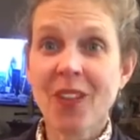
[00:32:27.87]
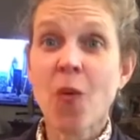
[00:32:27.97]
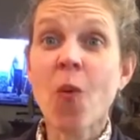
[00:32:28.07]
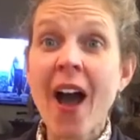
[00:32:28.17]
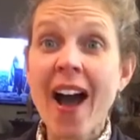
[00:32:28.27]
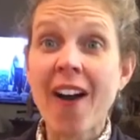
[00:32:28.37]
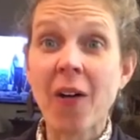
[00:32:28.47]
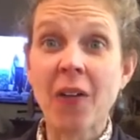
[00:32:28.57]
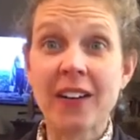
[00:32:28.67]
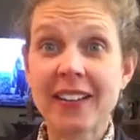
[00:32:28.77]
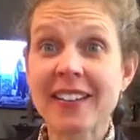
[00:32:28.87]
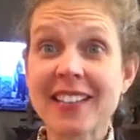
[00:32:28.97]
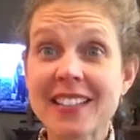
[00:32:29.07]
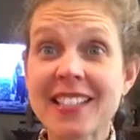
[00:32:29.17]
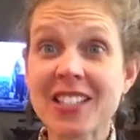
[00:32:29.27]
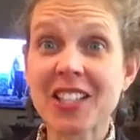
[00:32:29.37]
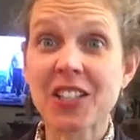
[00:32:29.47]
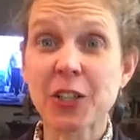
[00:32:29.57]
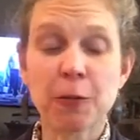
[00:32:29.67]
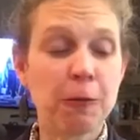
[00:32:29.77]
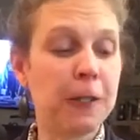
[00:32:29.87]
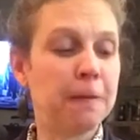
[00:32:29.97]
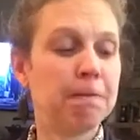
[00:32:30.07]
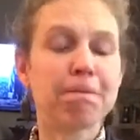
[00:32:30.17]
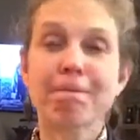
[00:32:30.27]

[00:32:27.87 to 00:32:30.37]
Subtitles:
Wow, this is a good one.